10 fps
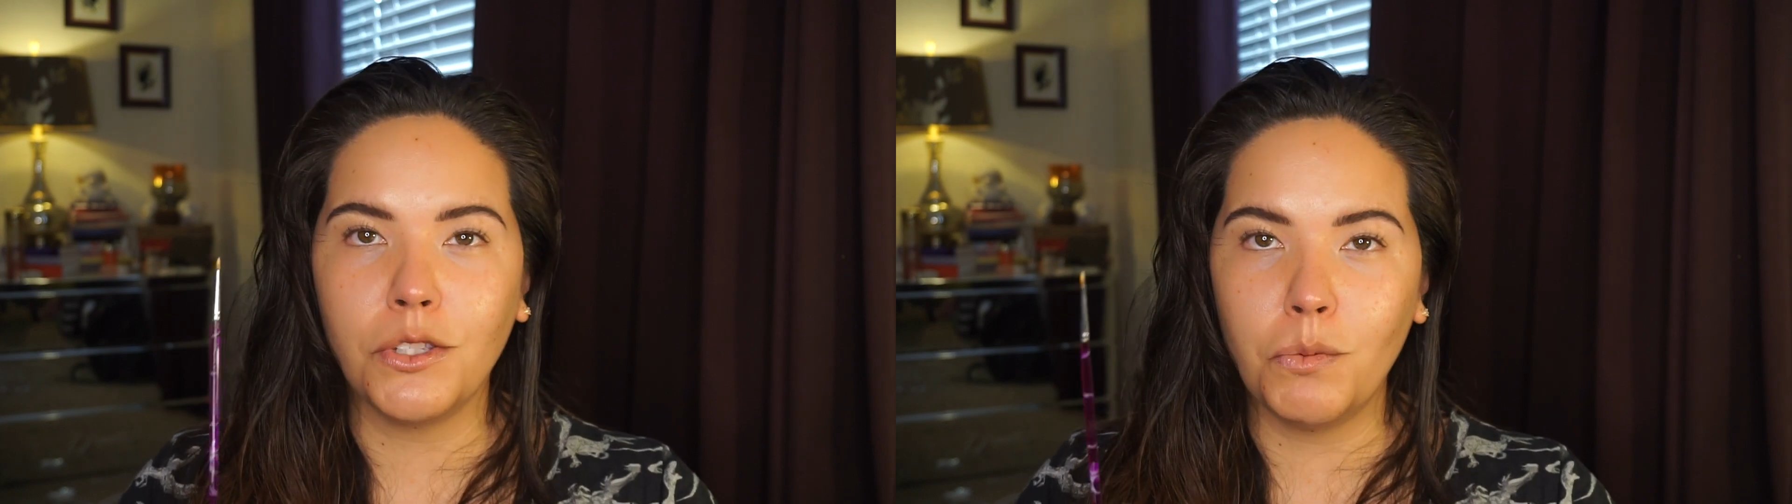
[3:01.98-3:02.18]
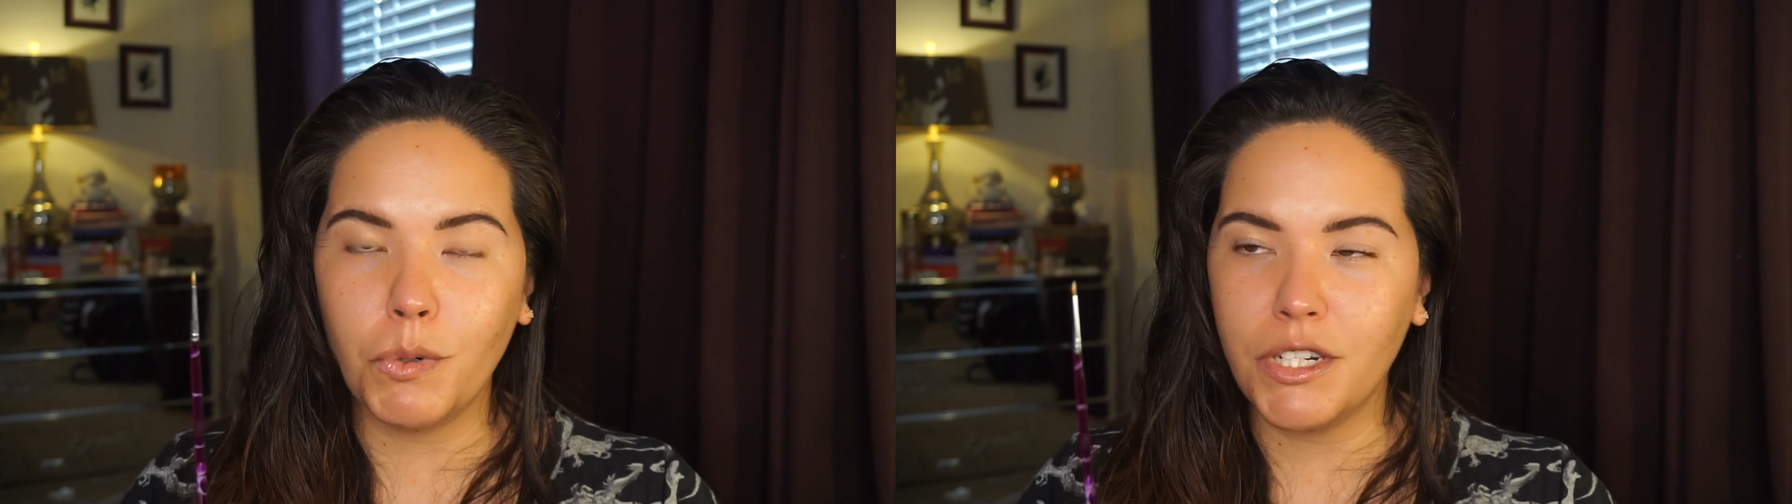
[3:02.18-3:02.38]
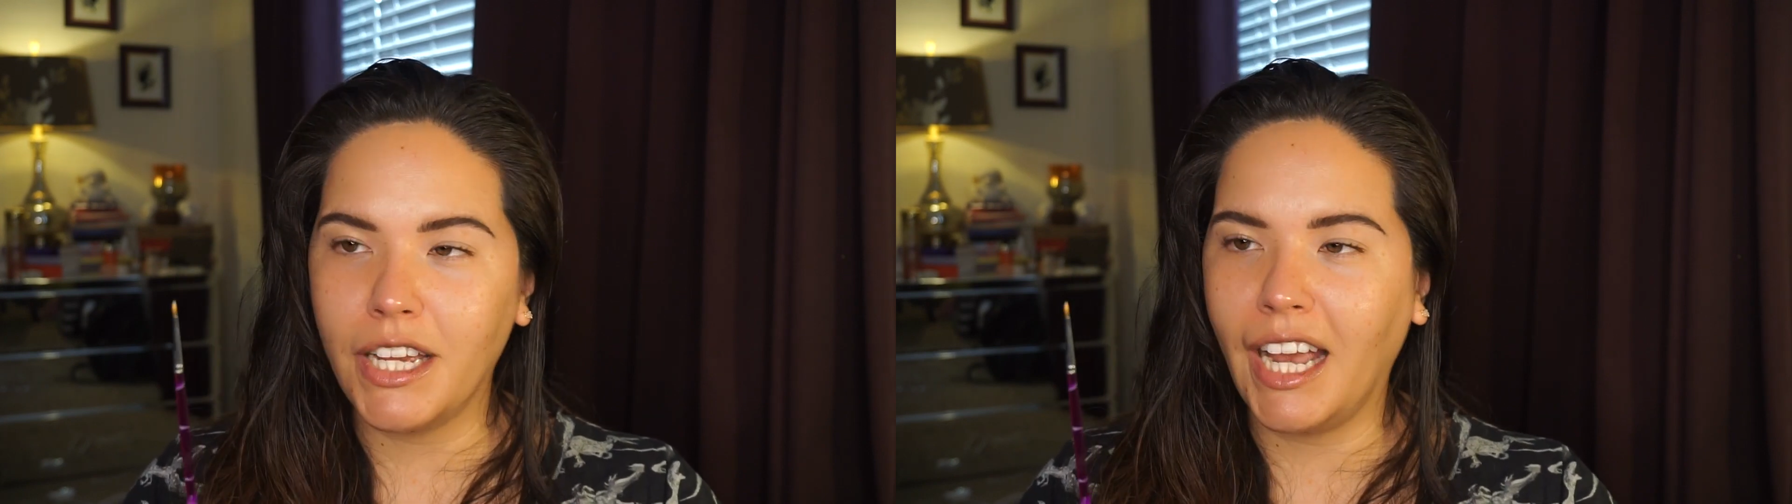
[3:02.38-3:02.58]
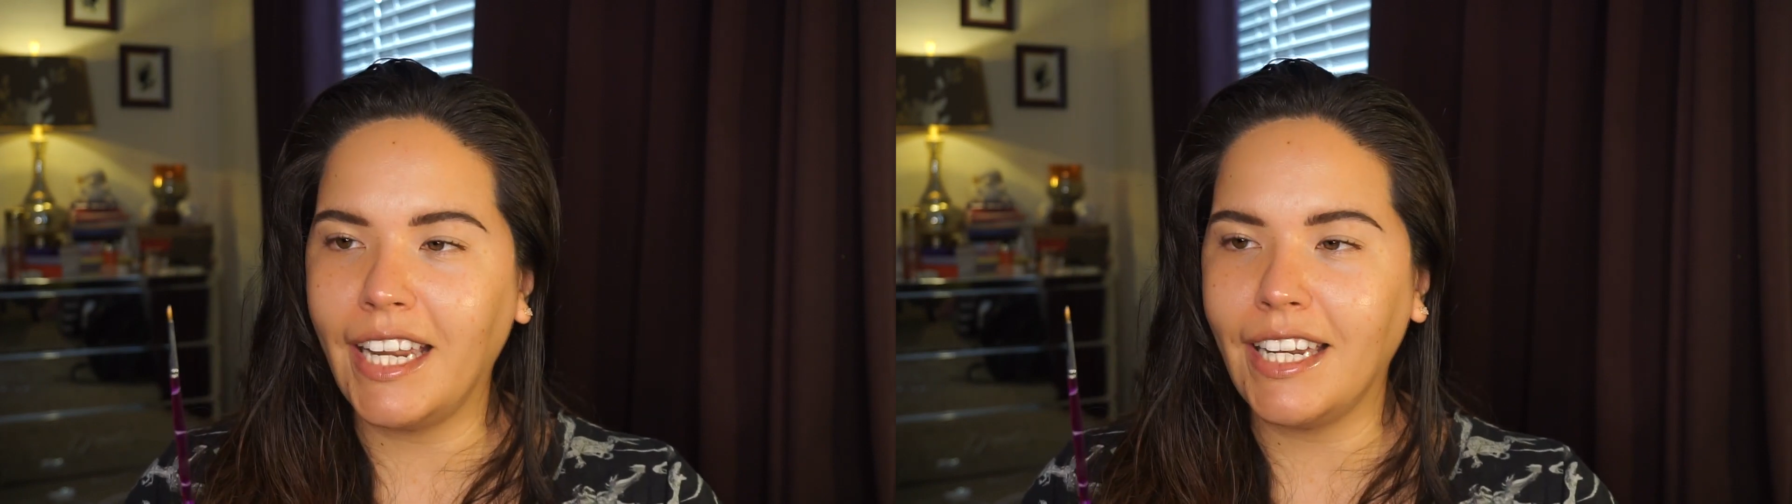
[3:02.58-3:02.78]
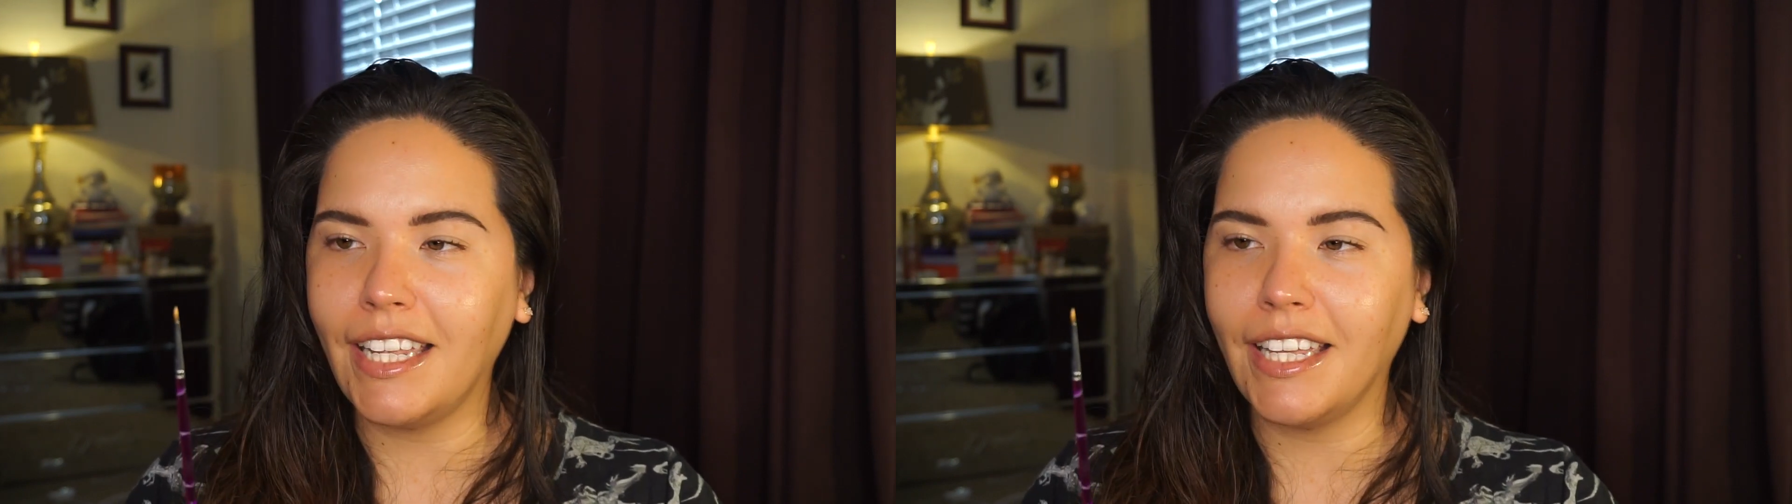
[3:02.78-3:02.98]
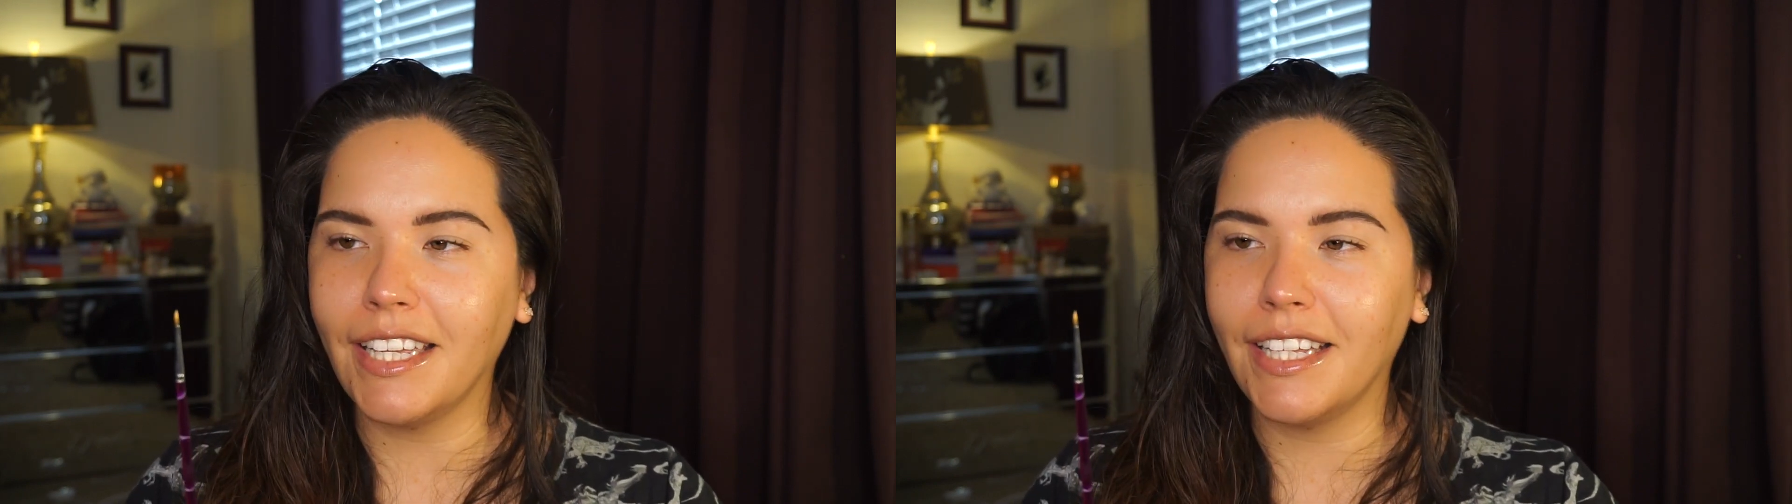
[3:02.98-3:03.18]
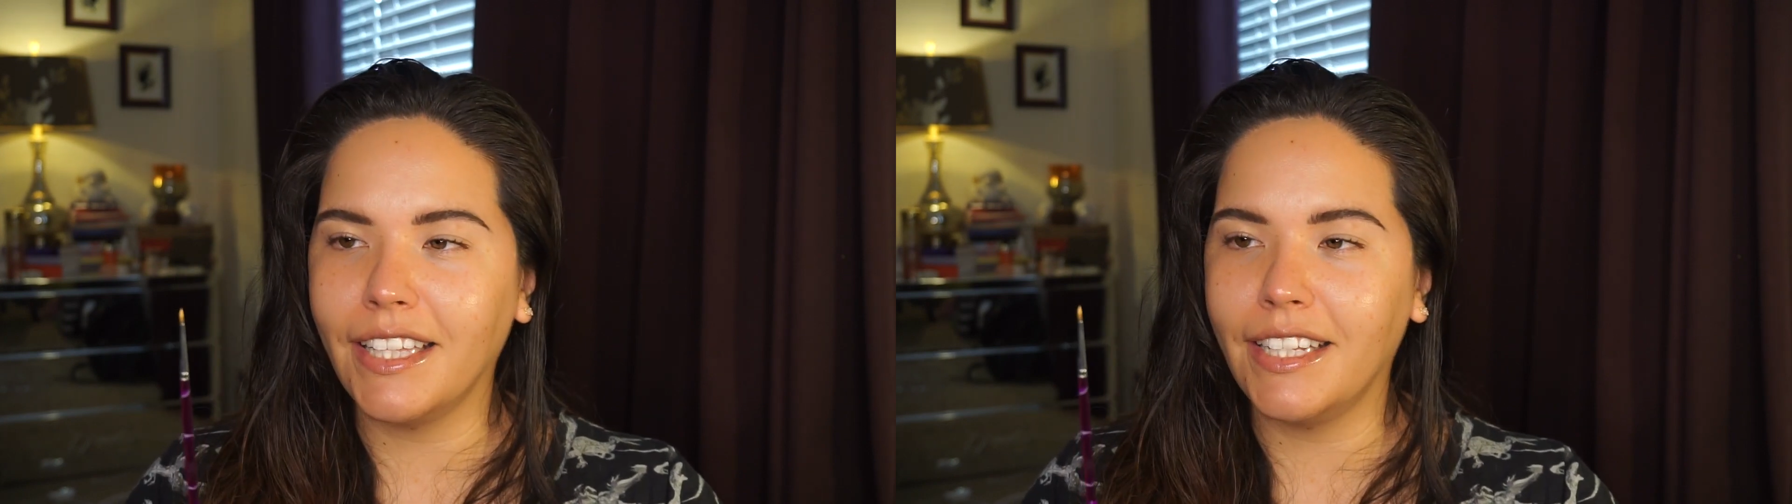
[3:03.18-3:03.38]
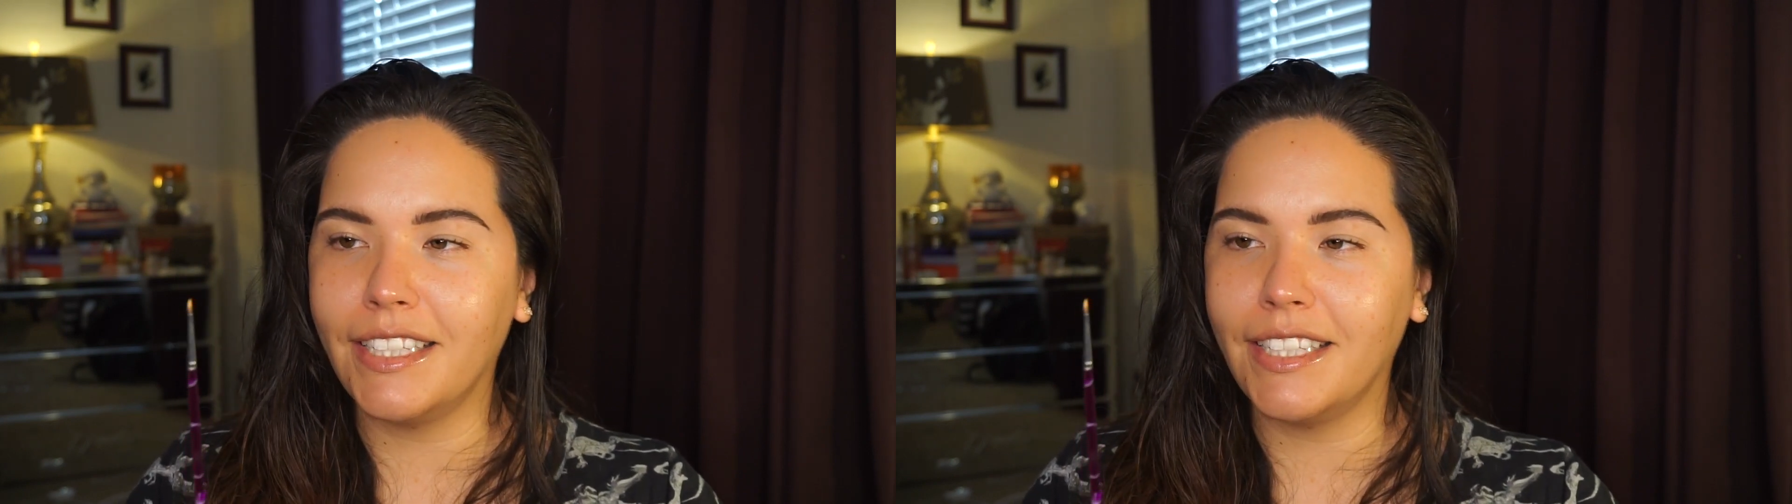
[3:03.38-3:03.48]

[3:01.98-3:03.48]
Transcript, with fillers: super tiny,